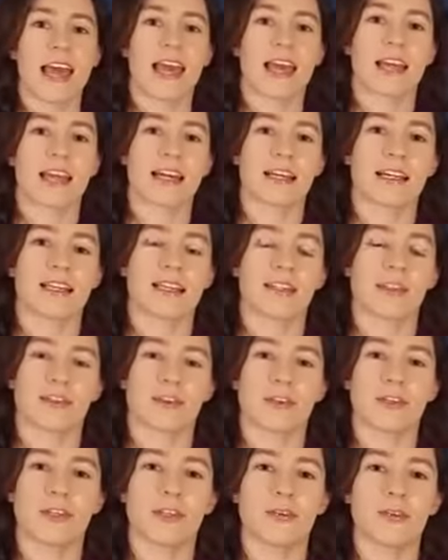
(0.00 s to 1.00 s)
And
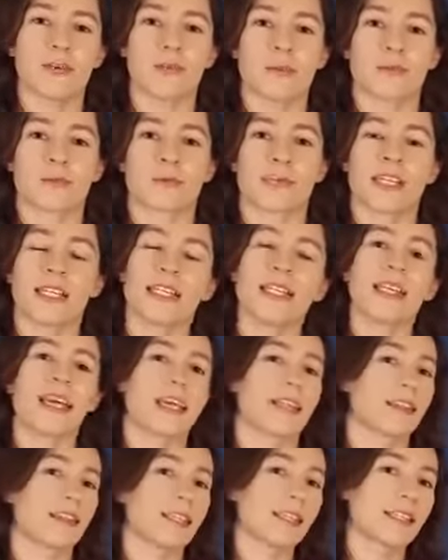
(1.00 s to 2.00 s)
so you read
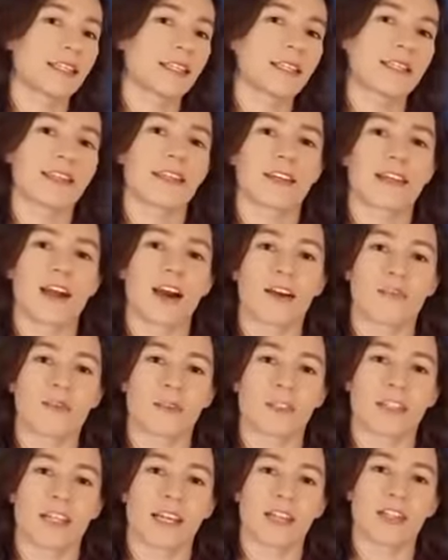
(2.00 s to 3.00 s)
and listen to the
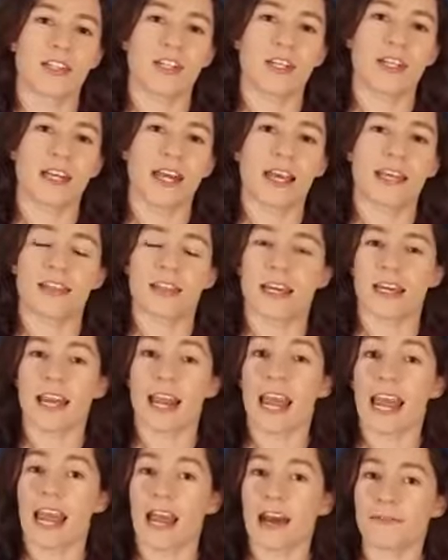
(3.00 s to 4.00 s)
conversation, and
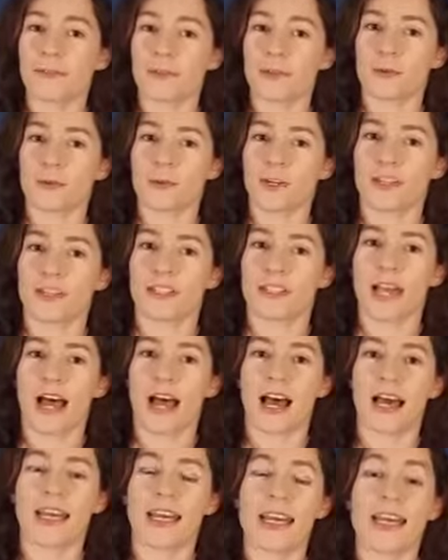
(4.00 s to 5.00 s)
then afterwards
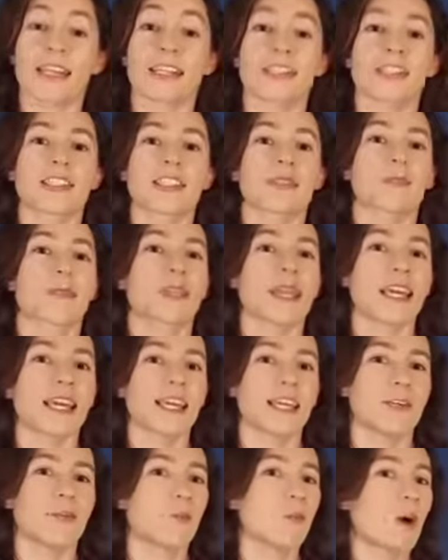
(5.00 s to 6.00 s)
I
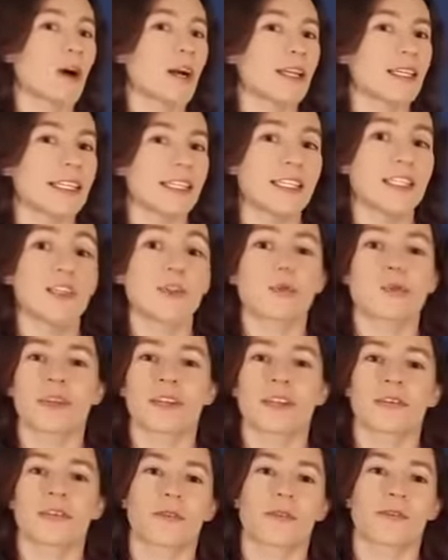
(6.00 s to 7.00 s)
explain what each
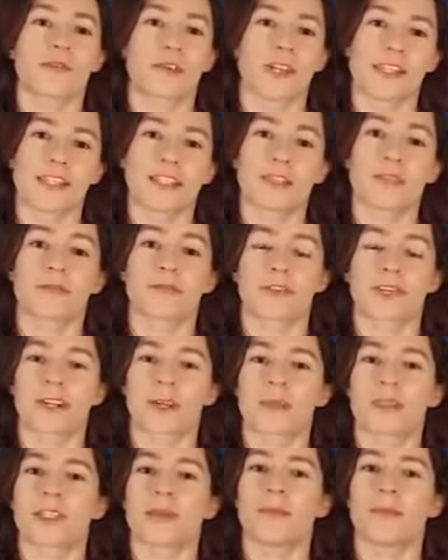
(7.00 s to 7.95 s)
one of the phrasal verbs